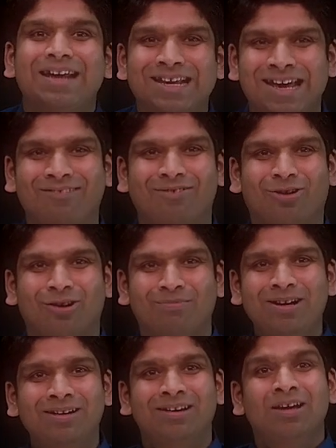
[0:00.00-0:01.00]
data
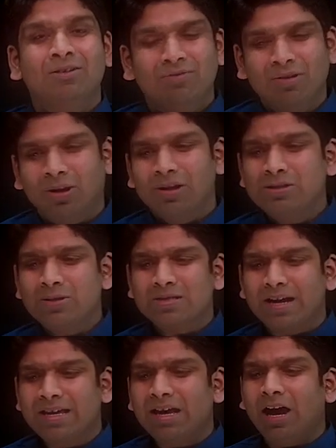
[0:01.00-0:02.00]
environment, we will also
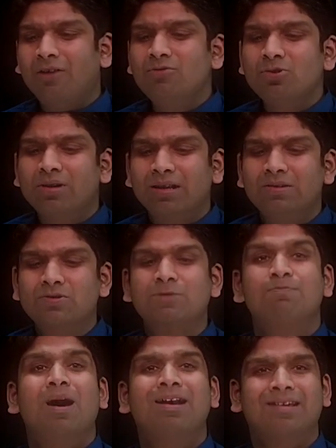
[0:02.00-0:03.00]
study how you can use
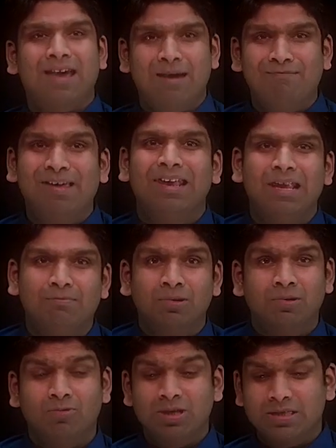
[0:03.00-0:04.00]
Spark MLlib,
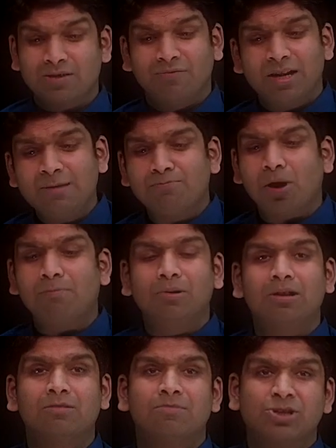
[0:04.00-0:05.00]
which is a very
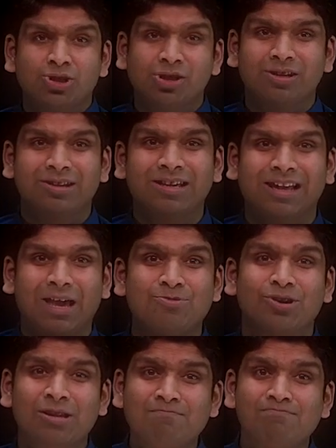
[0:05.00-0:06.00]
popular machine learning
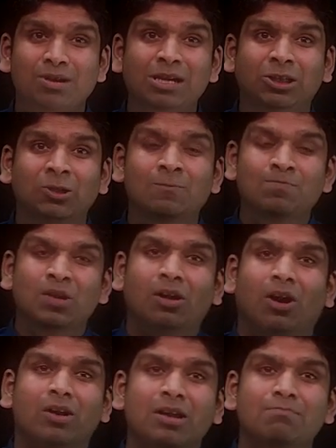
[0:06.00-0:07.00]
library built
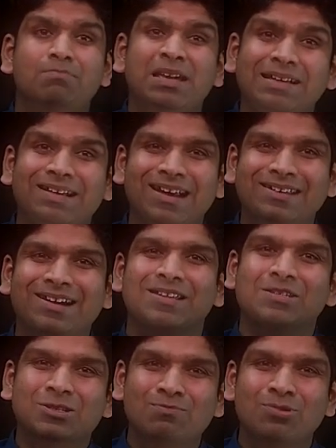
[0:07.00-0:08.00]
on a big data
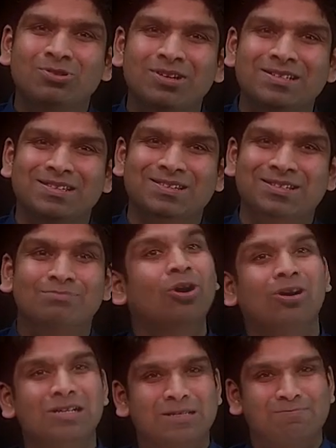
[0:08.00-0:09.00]
distributed system
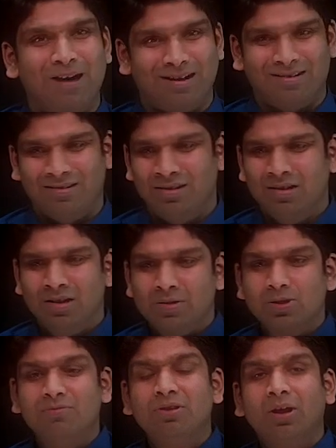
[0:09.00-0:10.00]
called Spark.
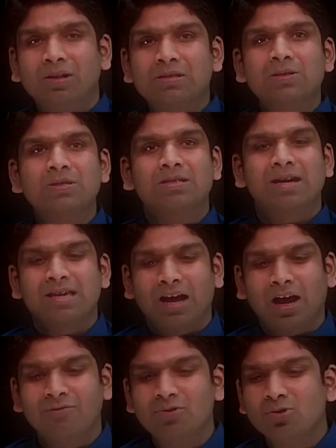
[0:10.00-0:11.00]
So we'll also study
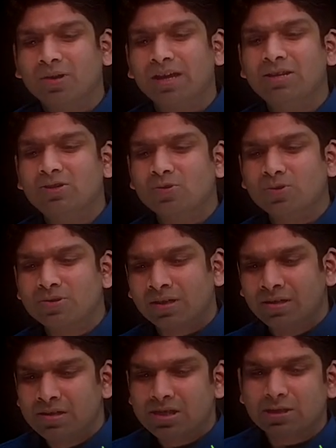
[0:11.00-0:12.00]
how you can use
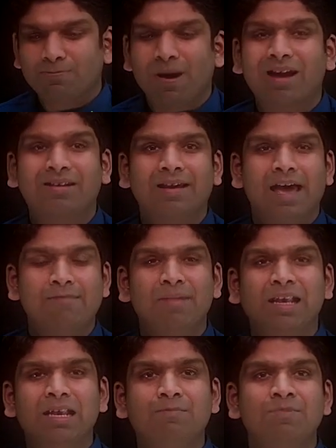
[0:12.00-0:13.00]
Spark
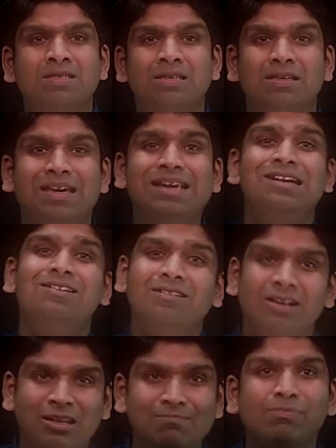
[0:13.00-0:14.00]
MLlib's
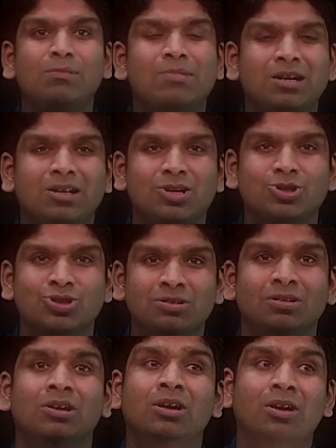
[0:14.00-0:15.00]
internal
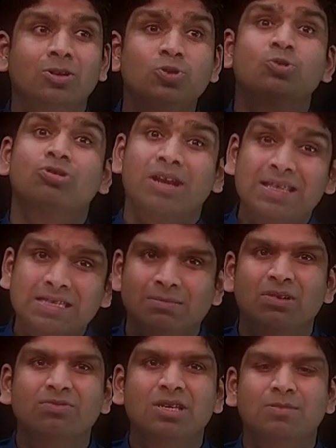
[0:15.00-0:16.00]
implementation to train
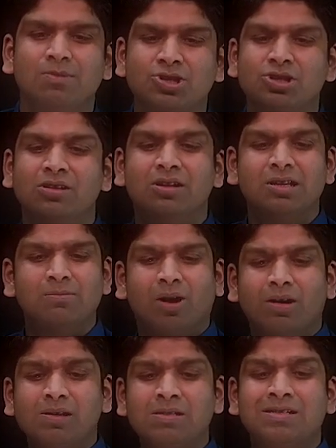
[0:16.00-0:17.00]
some of these machine learning
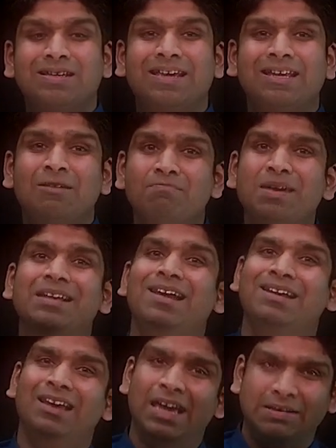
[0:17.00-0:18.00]
models in a big
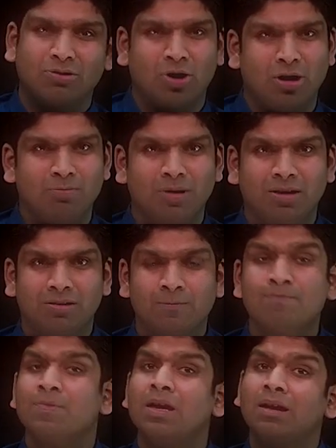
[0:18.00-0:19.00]
data environment.
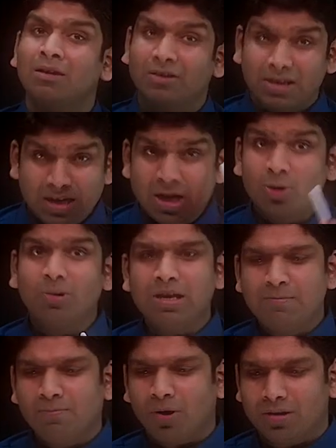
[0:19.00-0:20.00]

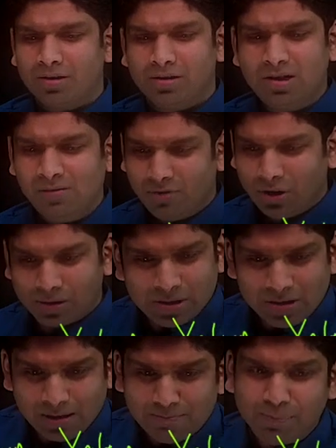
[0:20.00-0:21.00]
Equally importantly, we'll
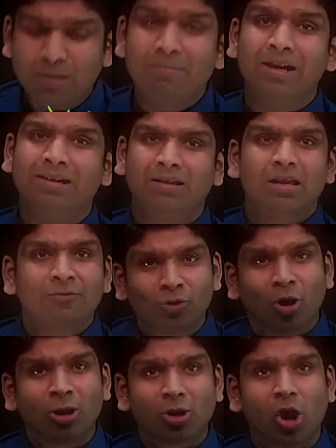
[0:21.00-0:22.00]
also implement, if
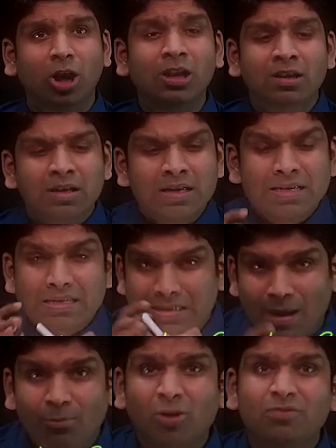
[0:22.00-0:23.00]
not all,
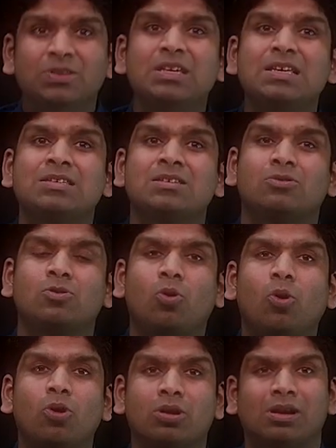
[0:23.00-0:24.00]
some of these
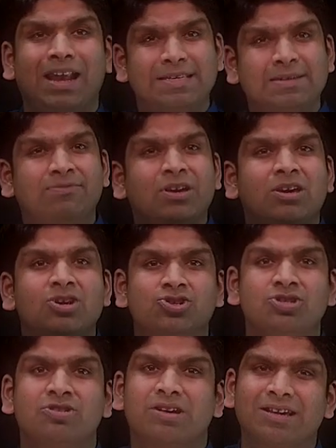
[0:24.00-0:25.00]
core
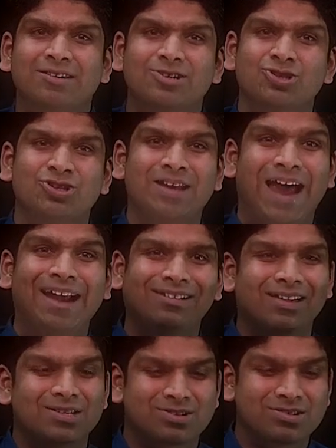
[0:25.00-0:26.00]
classification, regression, and
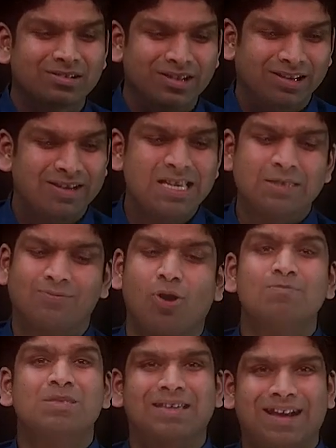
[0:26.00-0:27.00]
clustering techniques
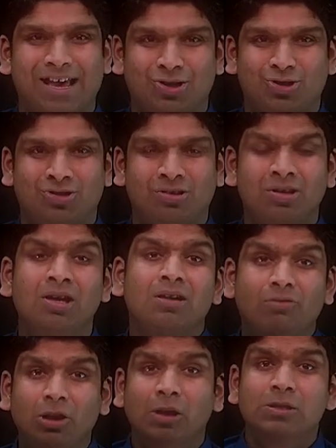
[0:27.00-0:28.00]
from scratch.
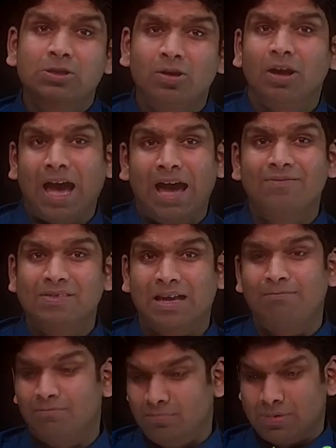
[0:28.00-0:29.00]
We'll also have
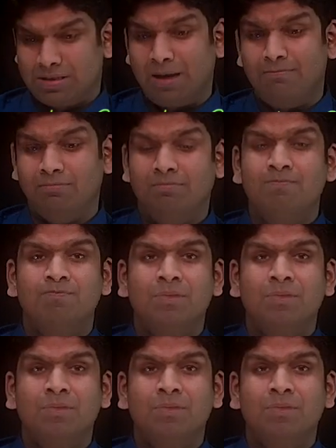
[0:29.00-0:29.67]
some, some